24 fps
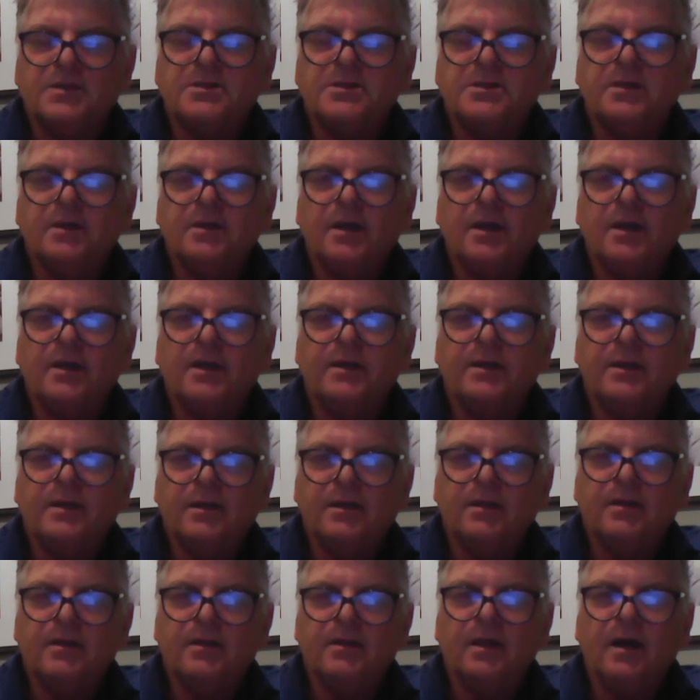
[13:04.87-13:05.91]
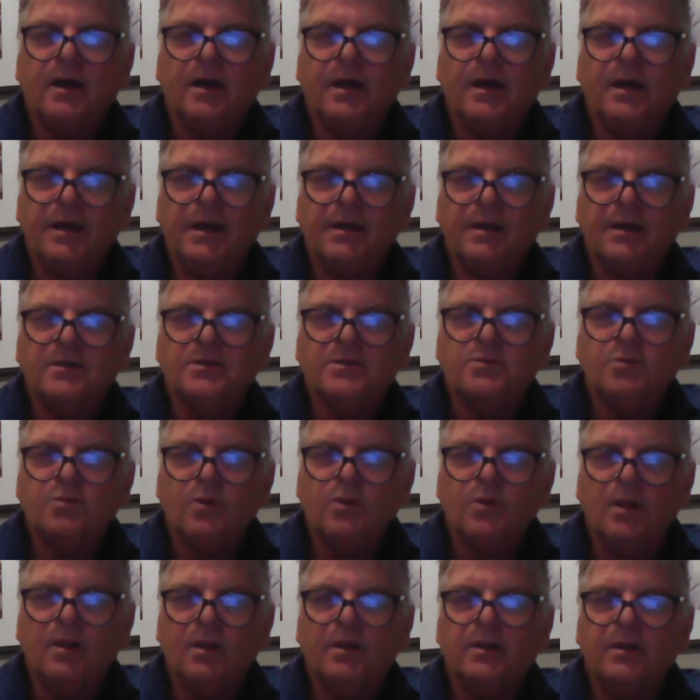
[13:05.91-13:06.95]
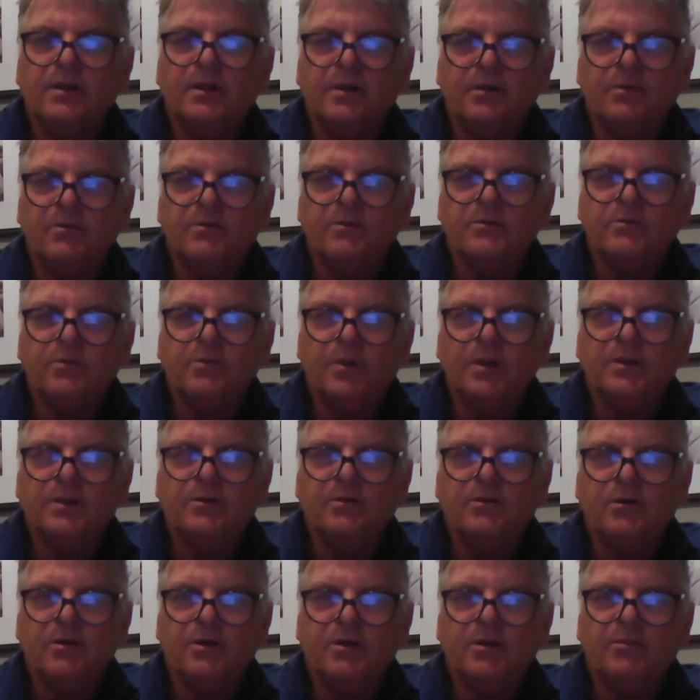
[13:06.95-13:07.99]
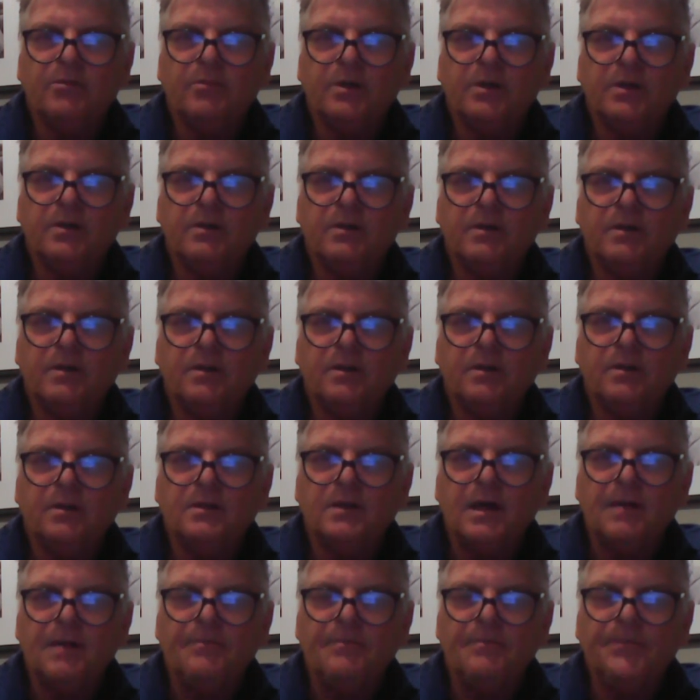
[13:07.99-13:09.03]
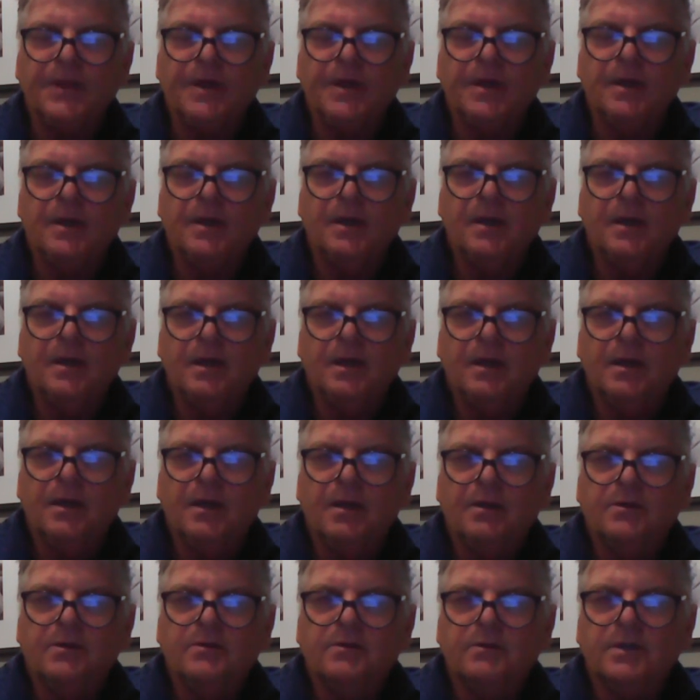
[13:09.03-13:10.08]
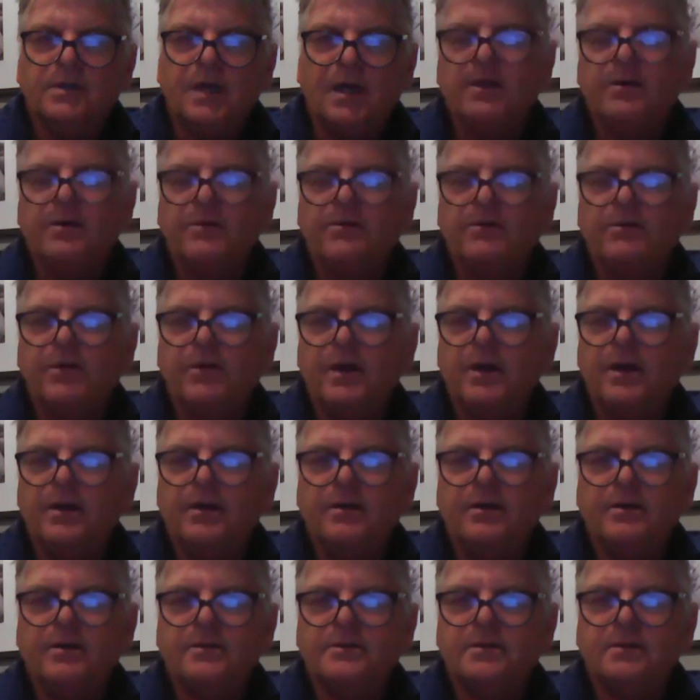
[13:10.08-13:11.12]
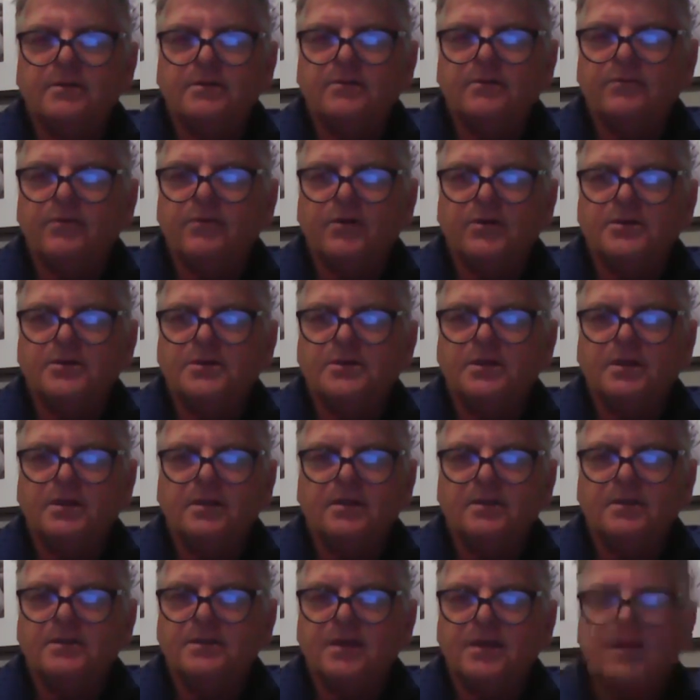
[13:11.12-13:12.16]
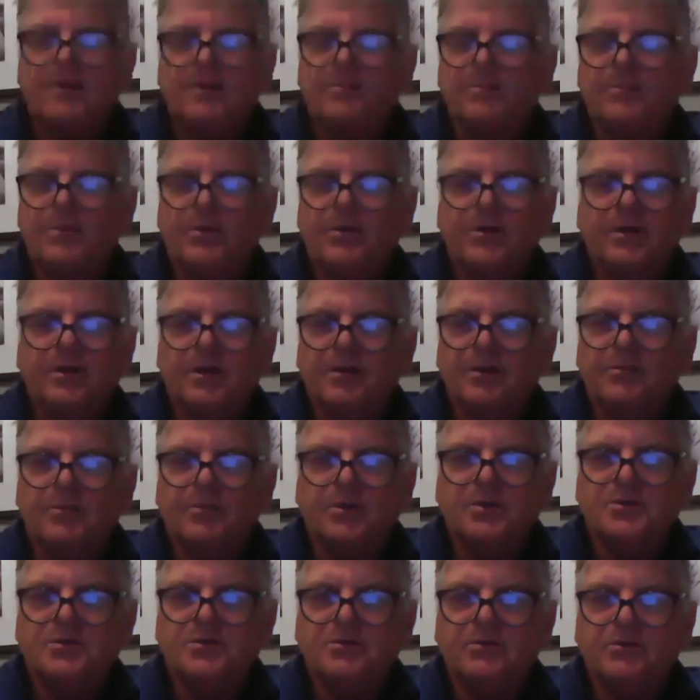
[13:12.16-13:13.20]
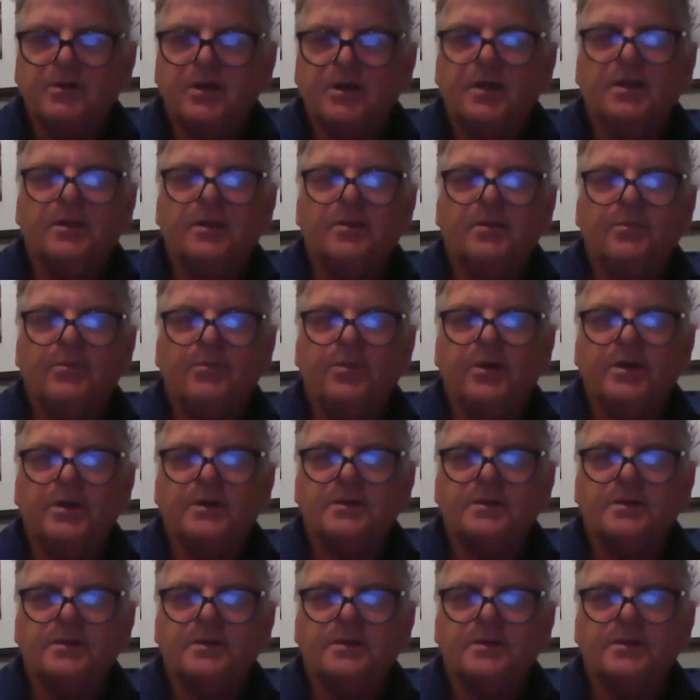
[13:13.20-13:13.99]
them. That was actually an idea that I had as well, and it was well documented at the time. To take off two to three hundred rhinos, it's virtually the same mirror image you read in the